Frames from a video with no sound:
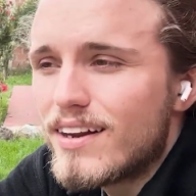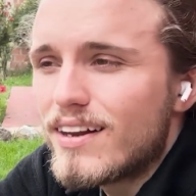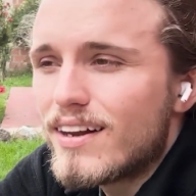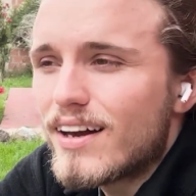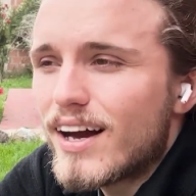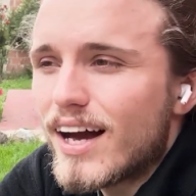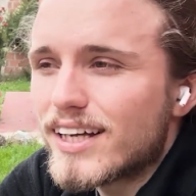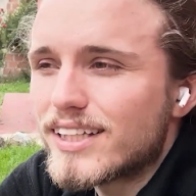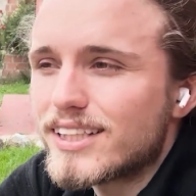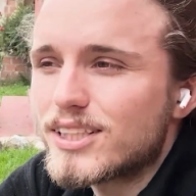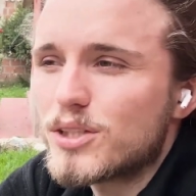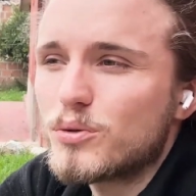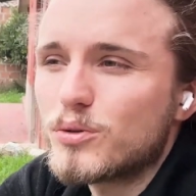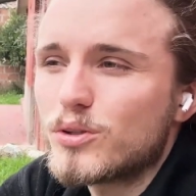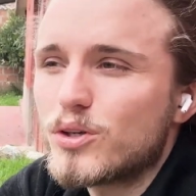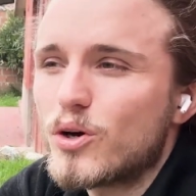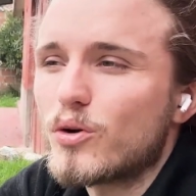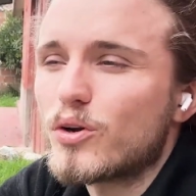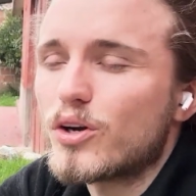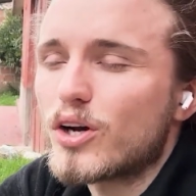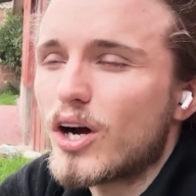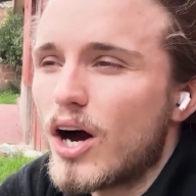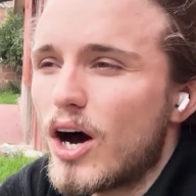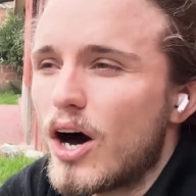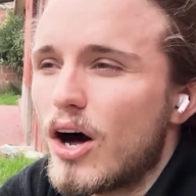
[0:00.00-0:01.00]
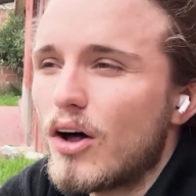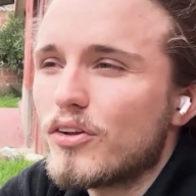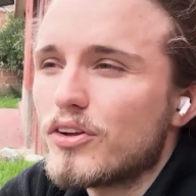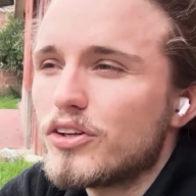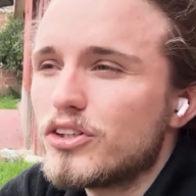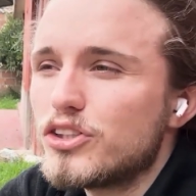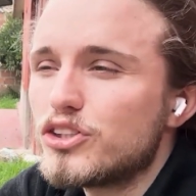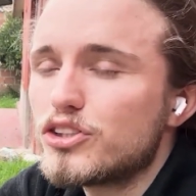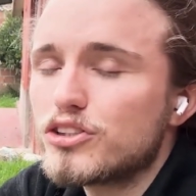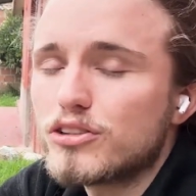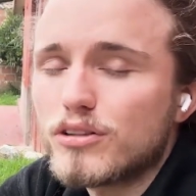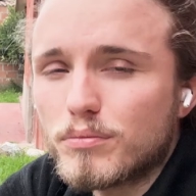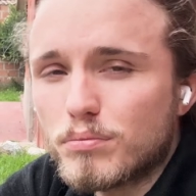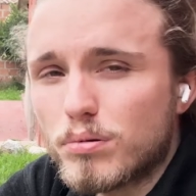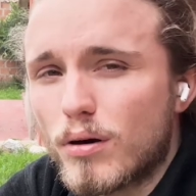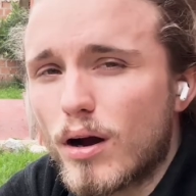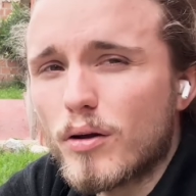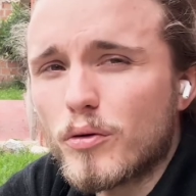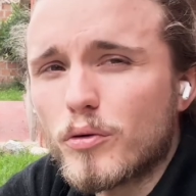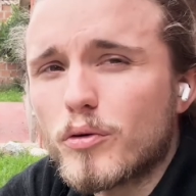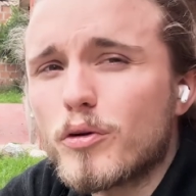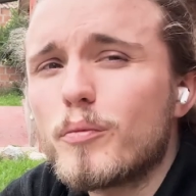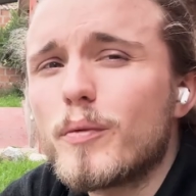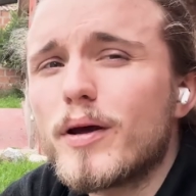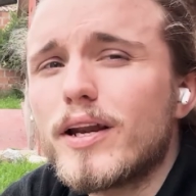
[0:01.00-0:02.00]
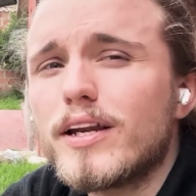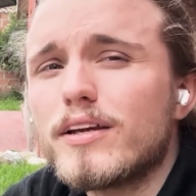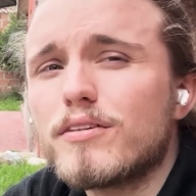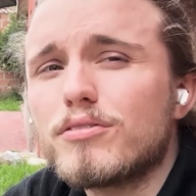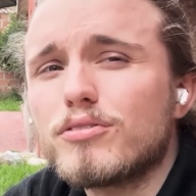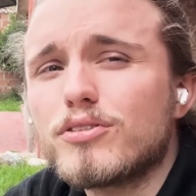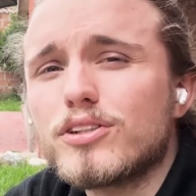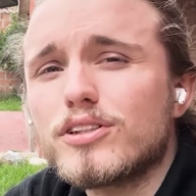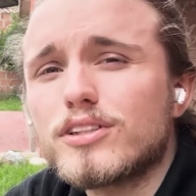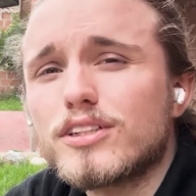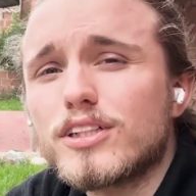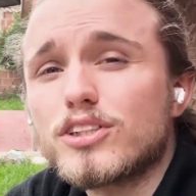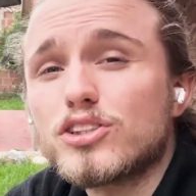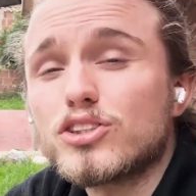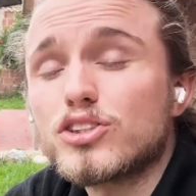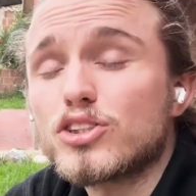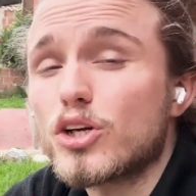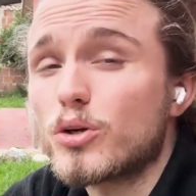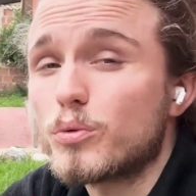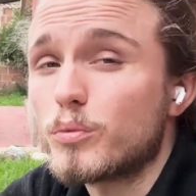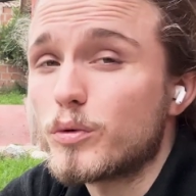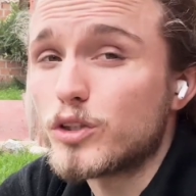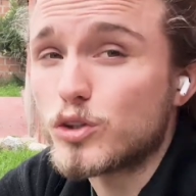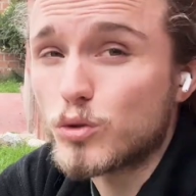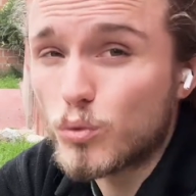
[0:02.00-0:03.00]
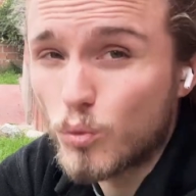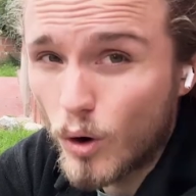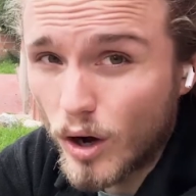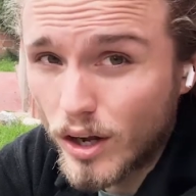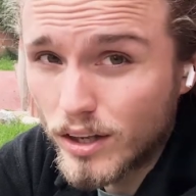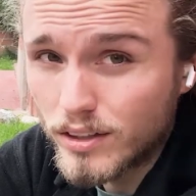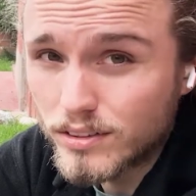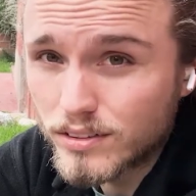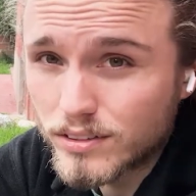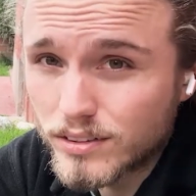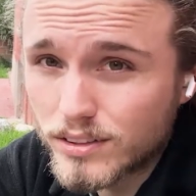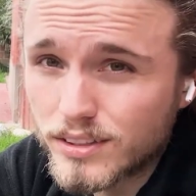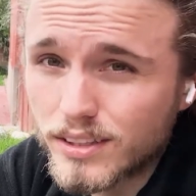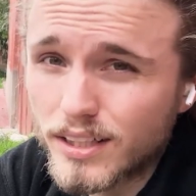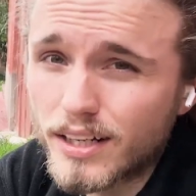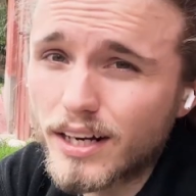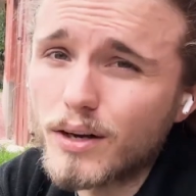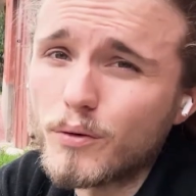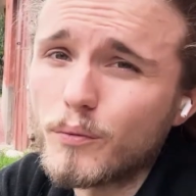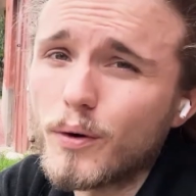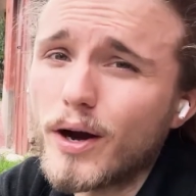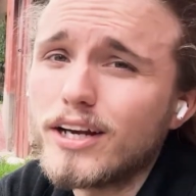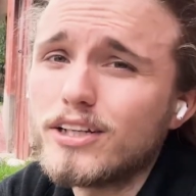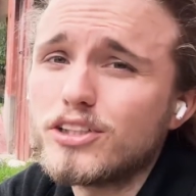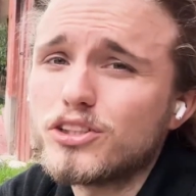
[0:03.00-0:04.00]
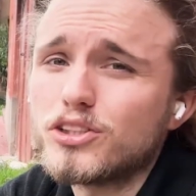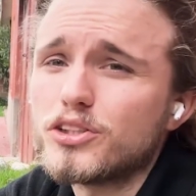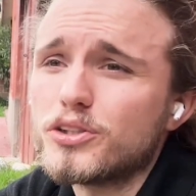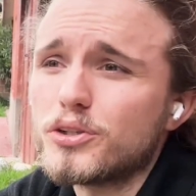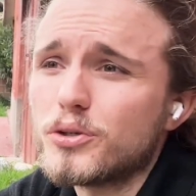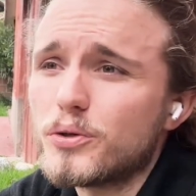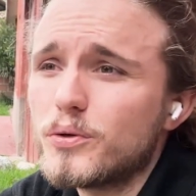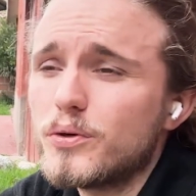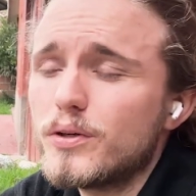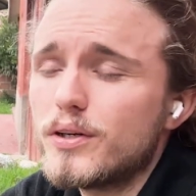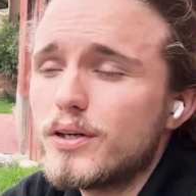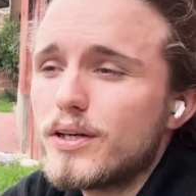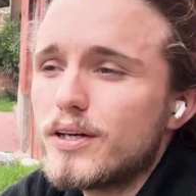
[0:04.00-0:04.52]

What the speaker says: I still would go to college. I probably would have made different decisions on which ones that I went to.